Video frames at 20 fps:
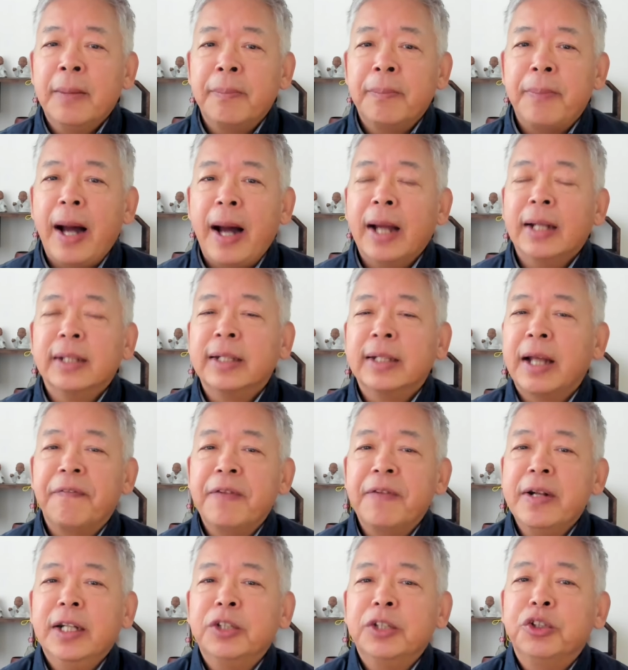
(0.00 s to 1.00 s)
by
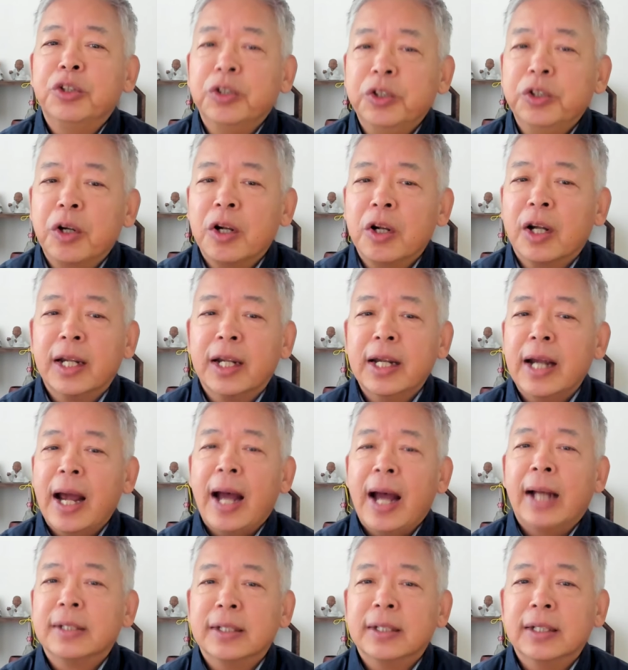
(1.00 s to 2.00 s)
definition, you're looking
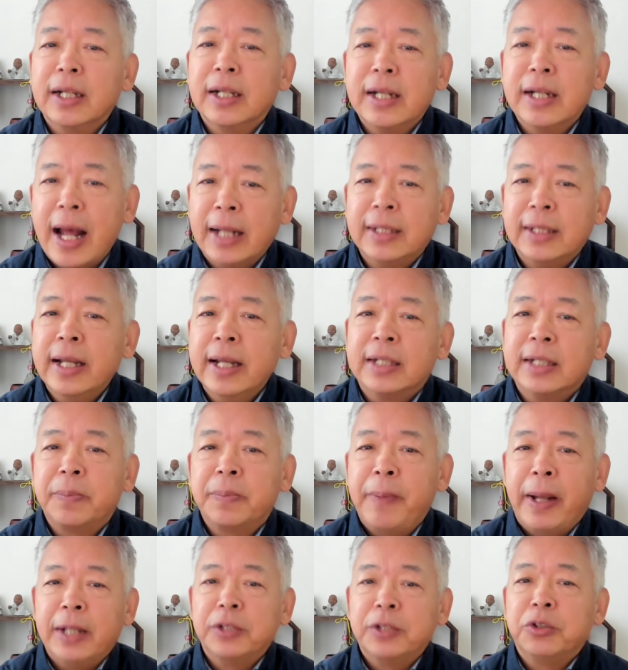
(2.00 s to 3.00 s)
at the net
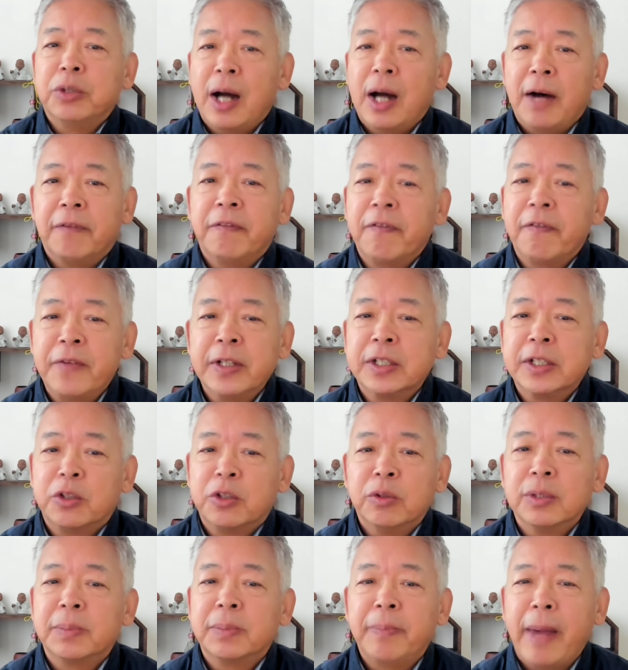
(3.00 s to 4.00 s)
expansion of
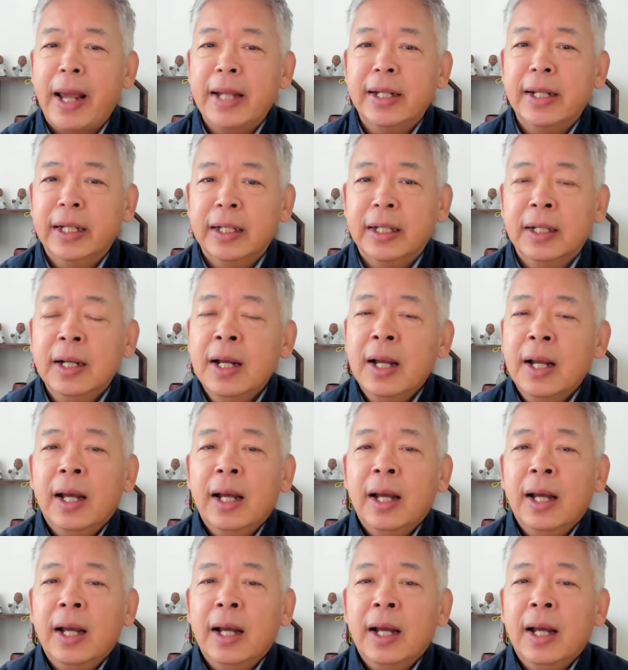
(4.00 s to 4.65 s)
fiscal spending,